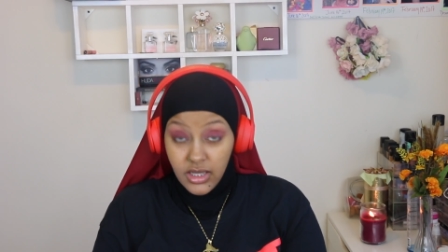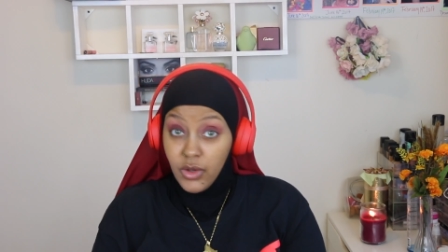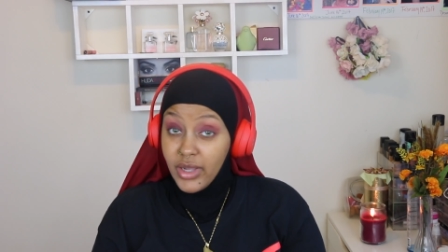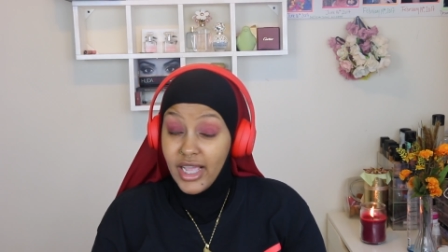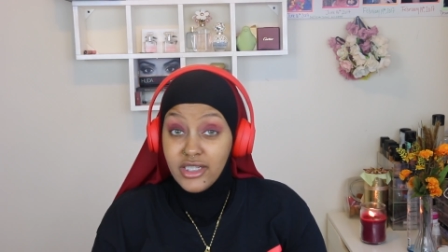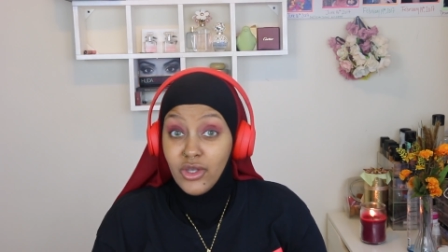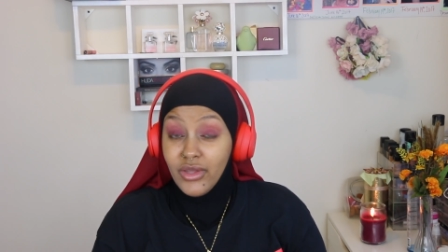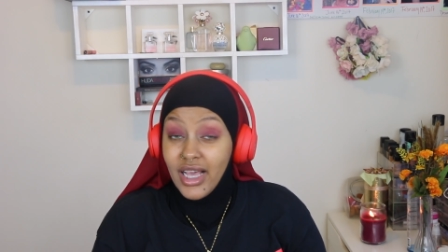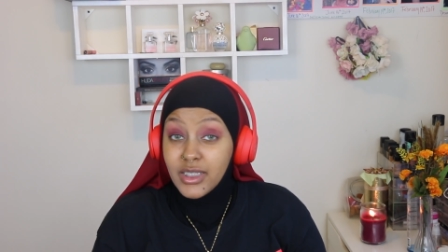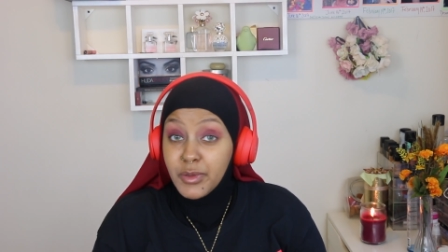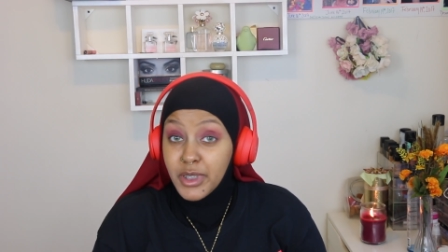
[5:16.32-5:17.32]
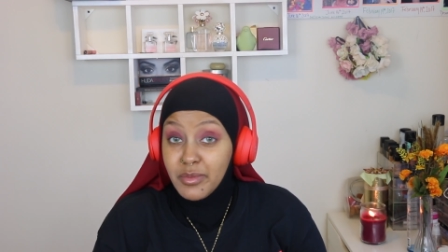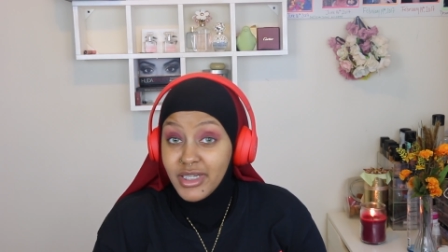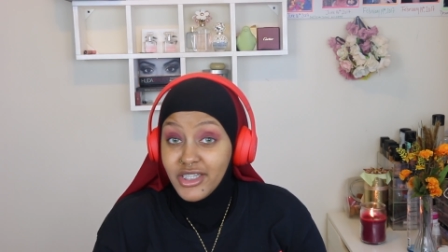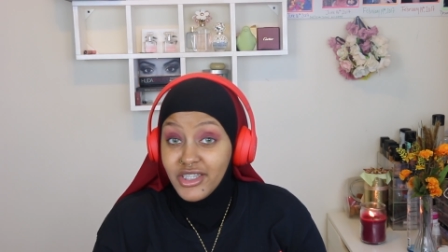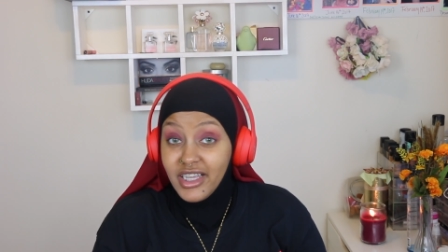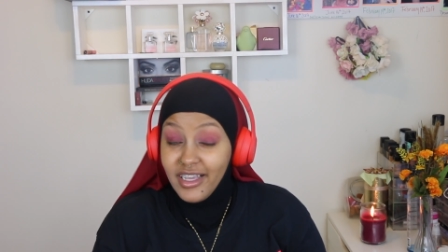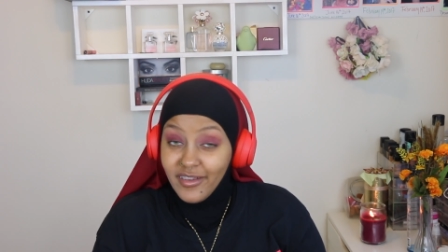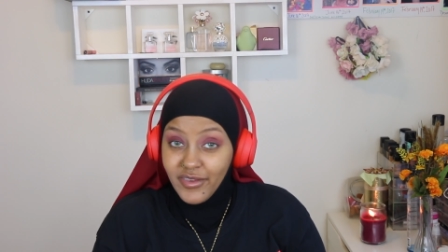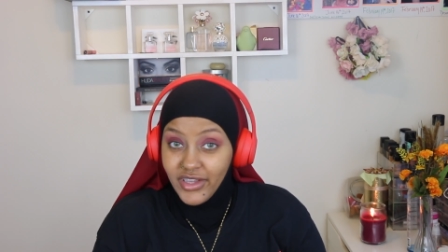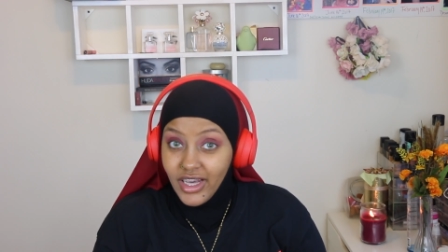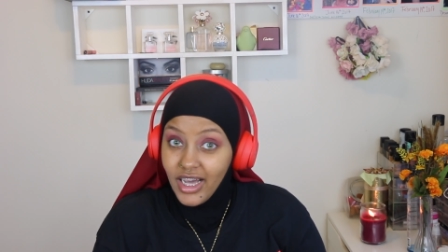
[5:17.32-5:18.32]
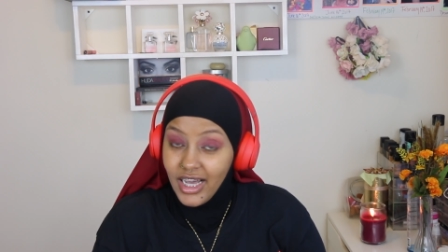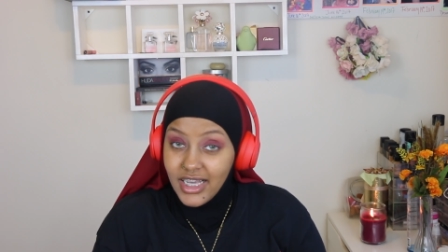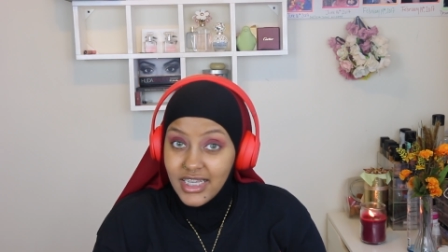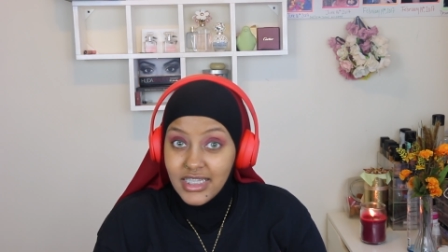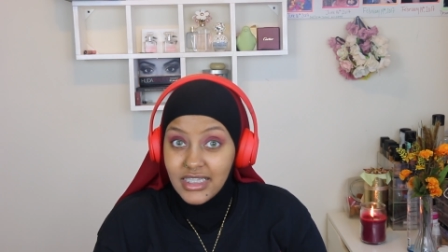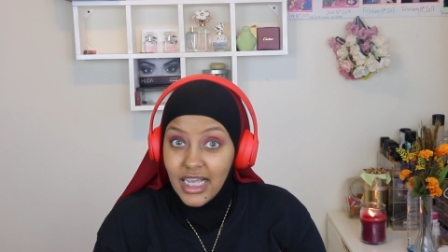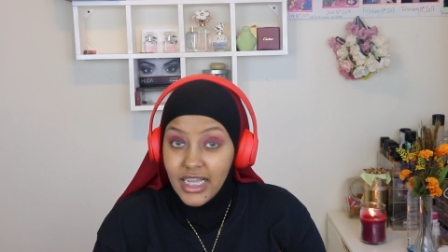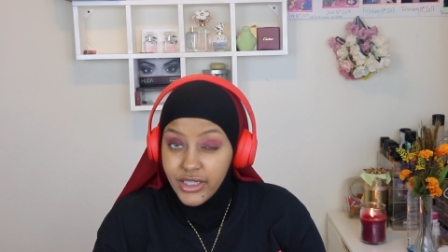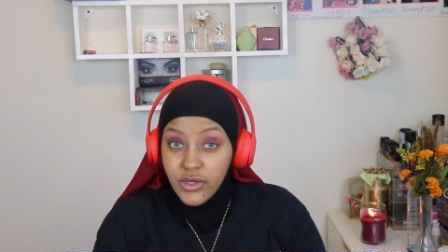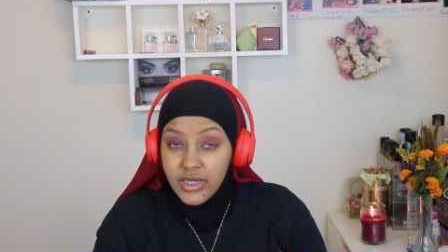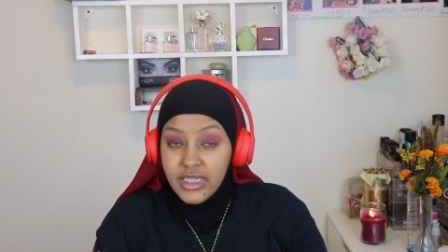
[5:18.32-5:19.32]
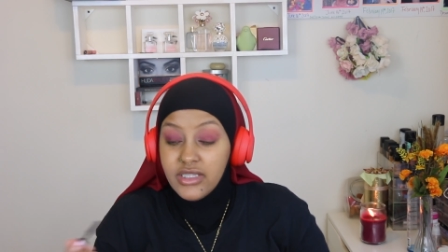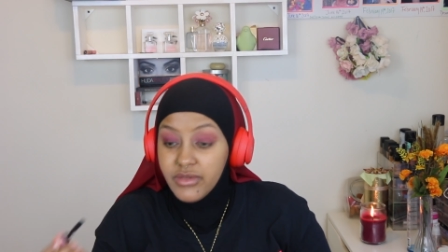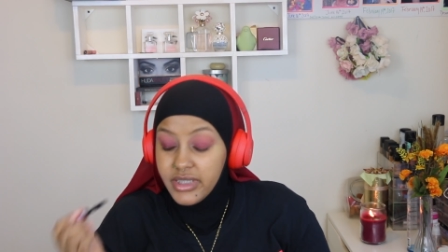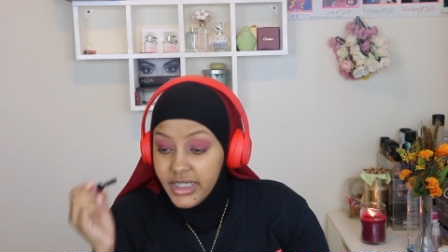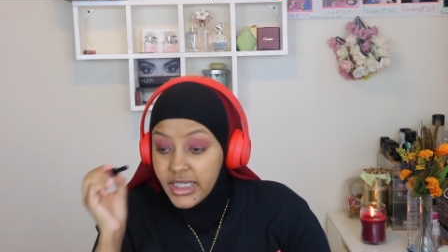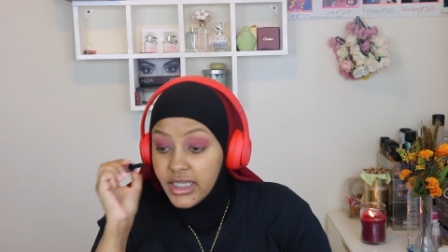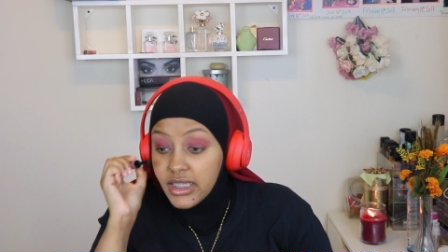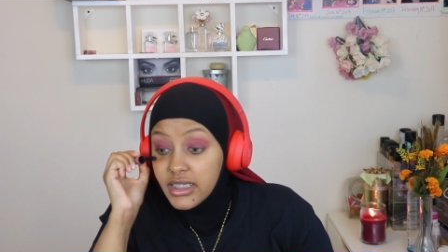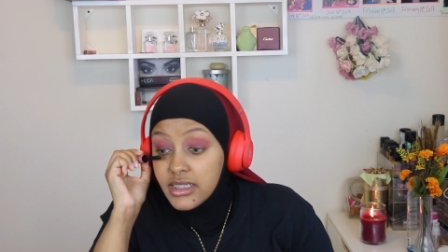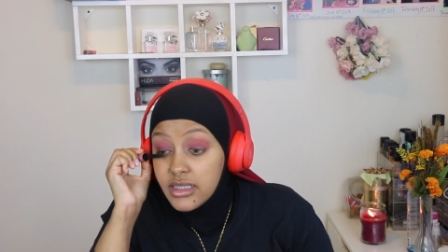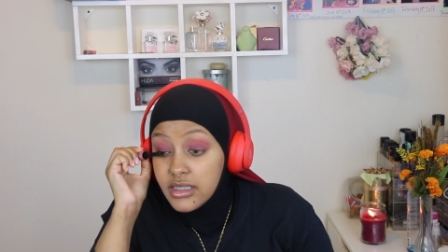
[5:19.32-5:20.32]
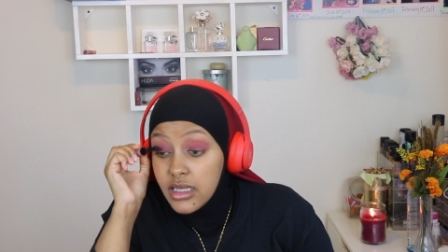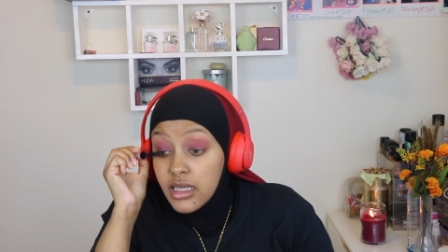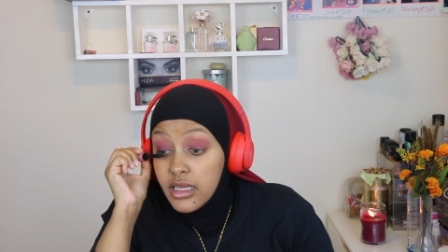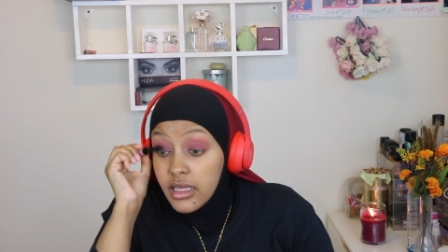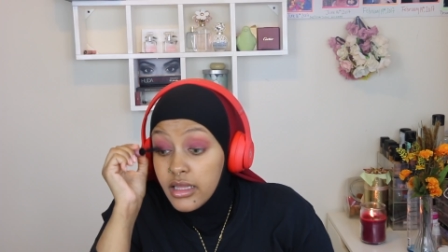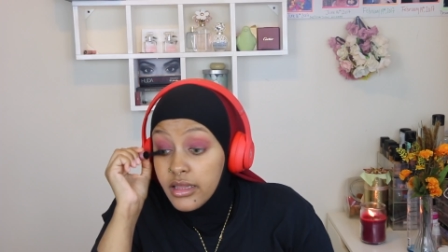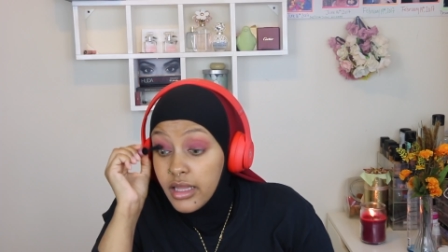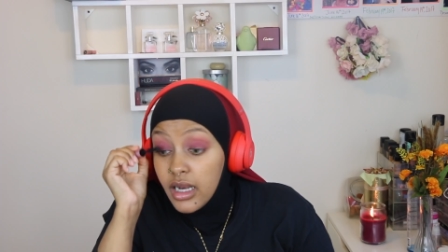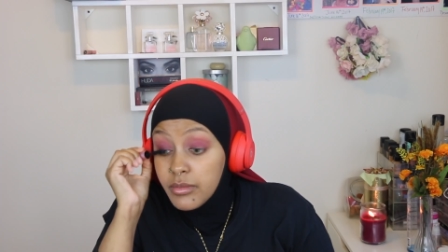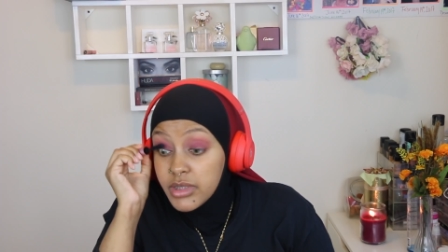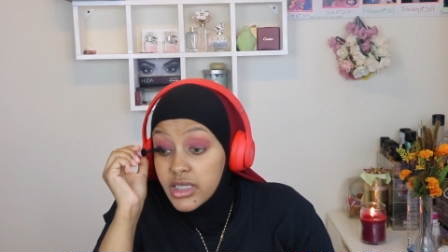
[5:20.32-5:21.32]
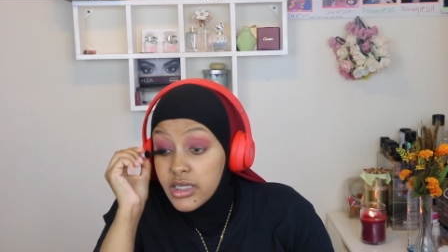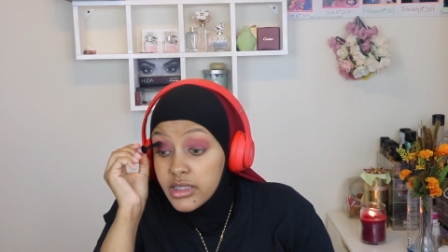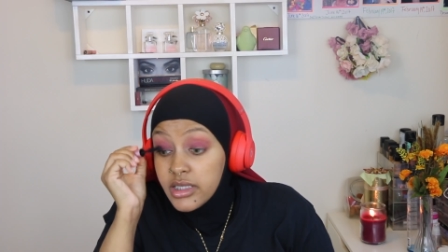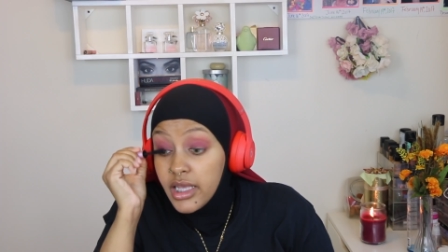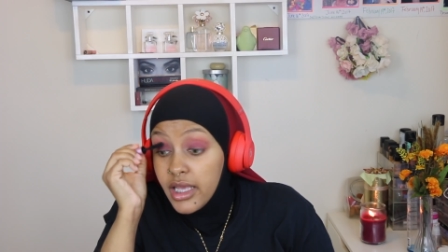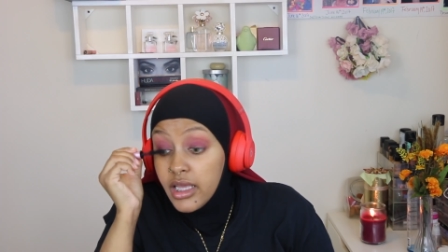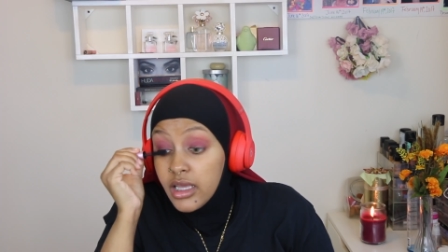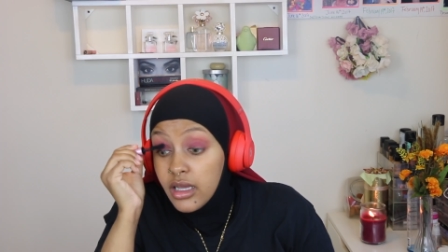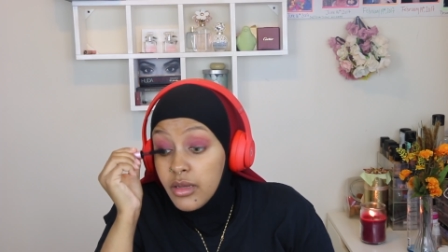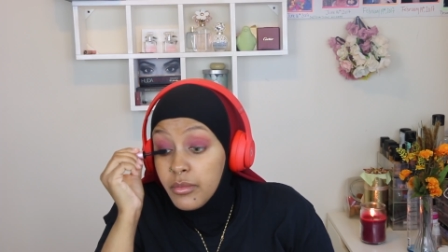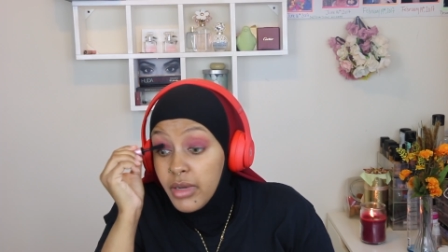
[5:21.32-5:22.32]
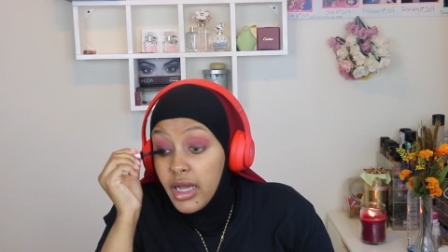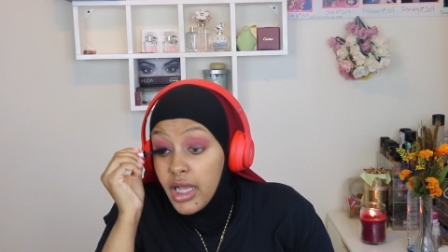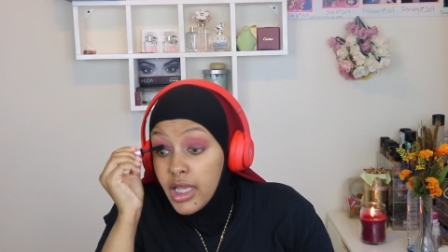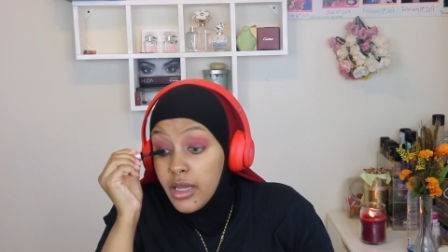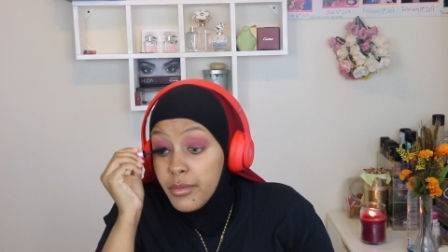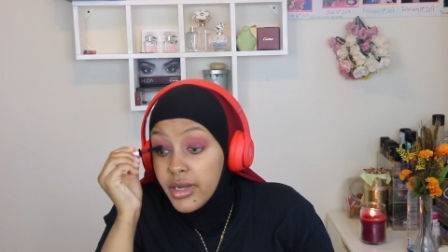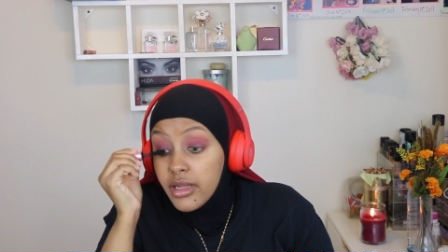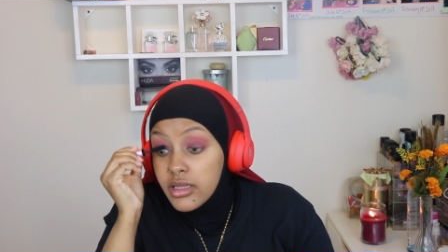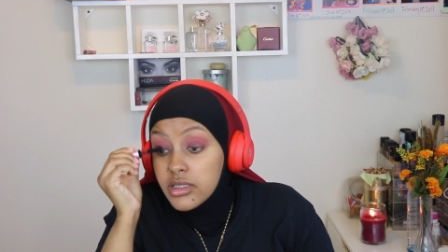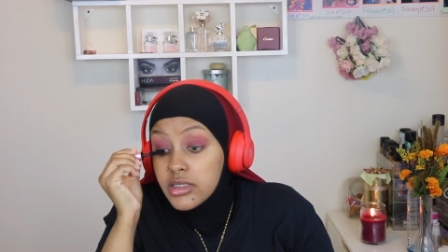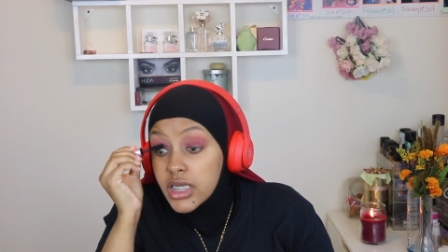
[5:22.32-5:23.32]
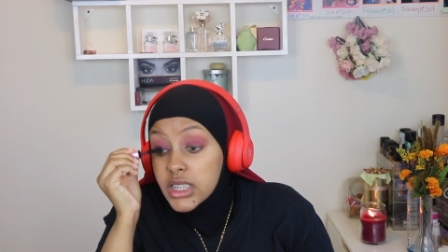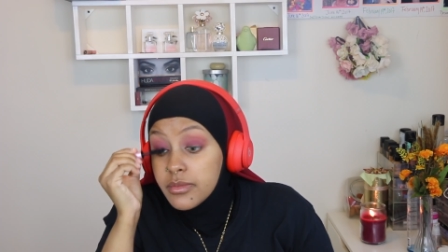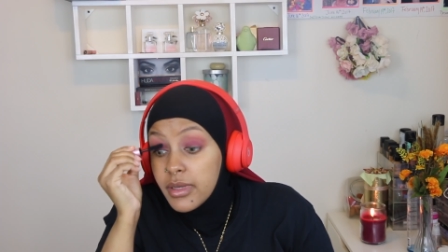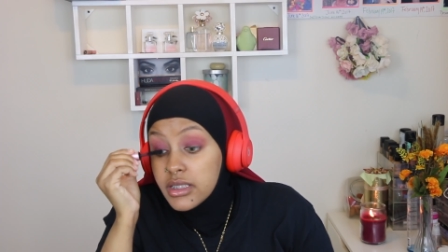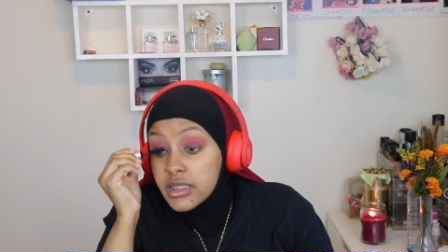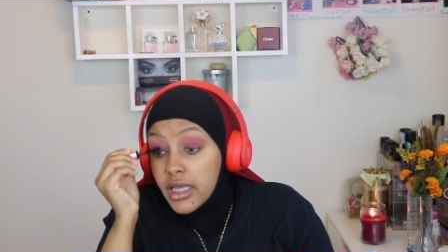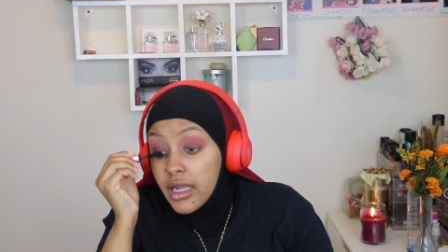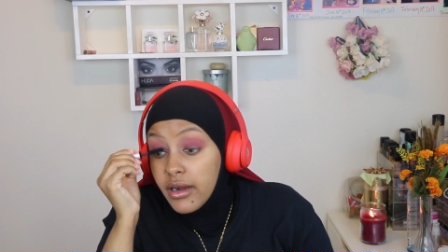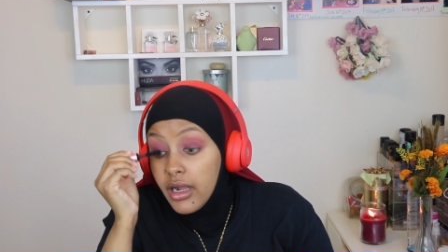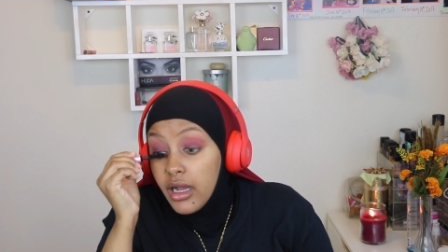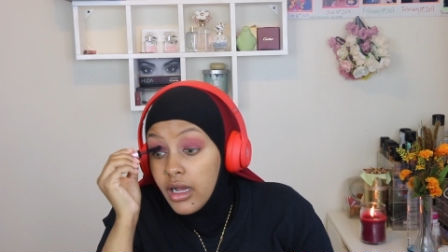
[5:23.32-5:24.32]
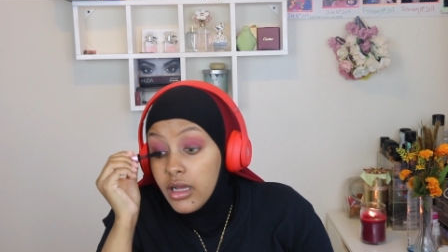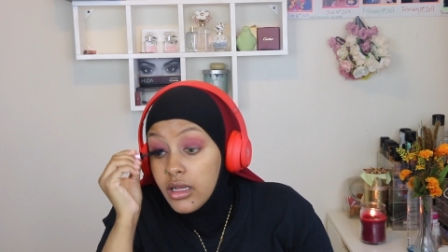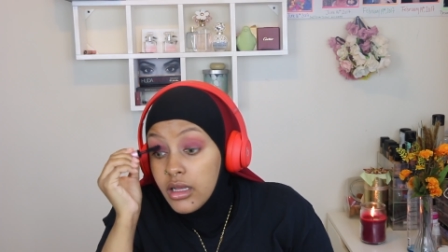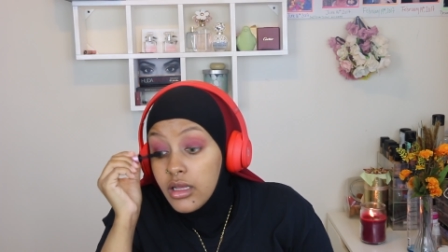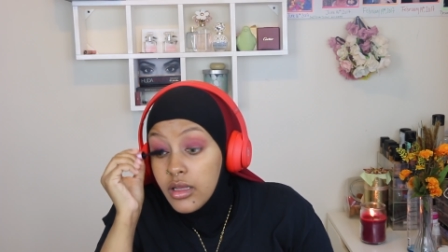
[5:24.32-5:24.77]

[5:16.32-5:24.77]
Okay, so that's pretty much it for the eyes. I know, it's ridiculous. Then I'm just gonna take my Better Than Sex mascara.